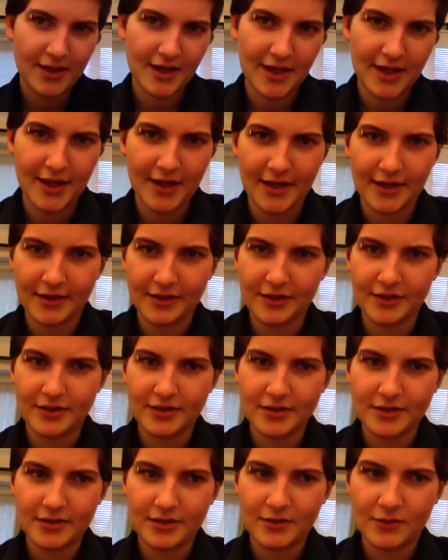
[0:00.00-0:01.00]
and
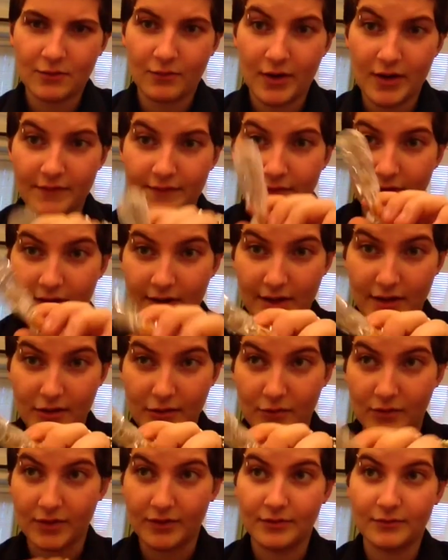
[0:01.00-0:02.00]
wait for the next
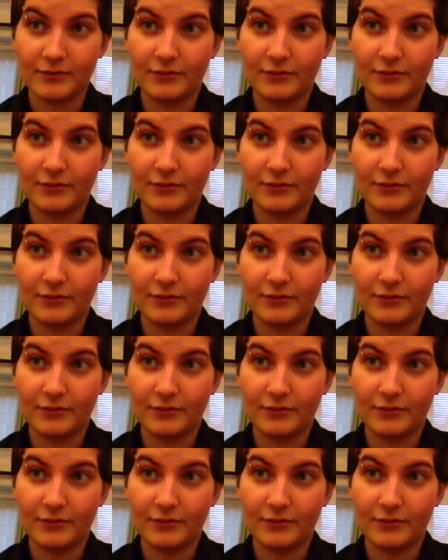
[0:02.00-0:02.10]
one